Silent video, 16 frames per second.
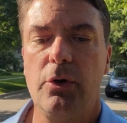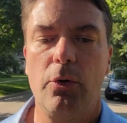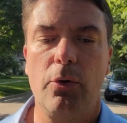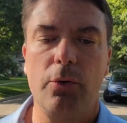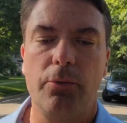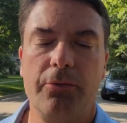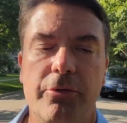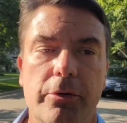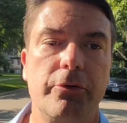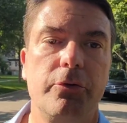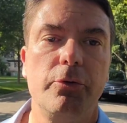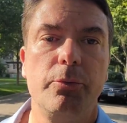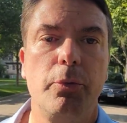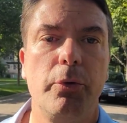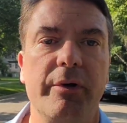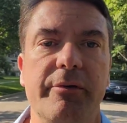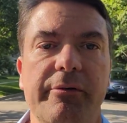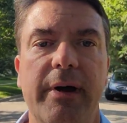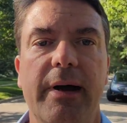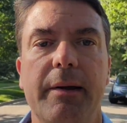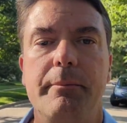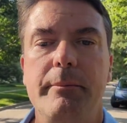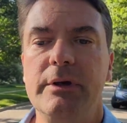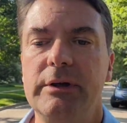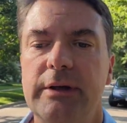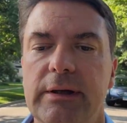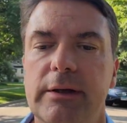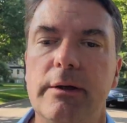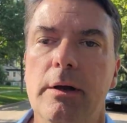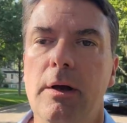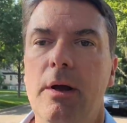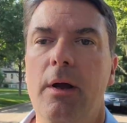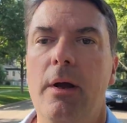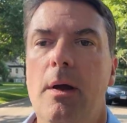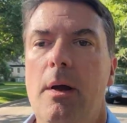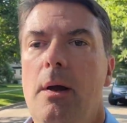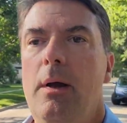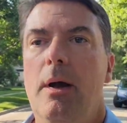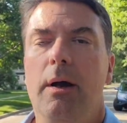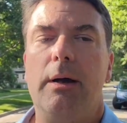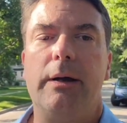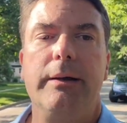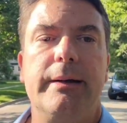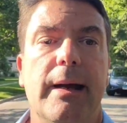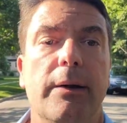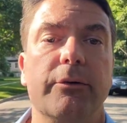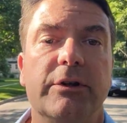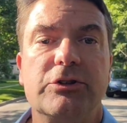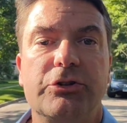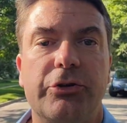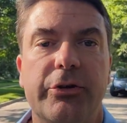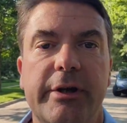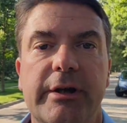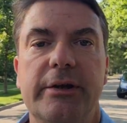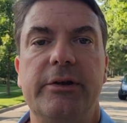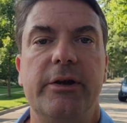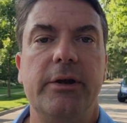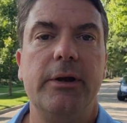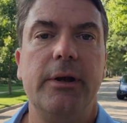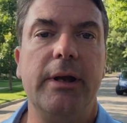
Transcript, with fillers: home for 2.5 million uh, down the street,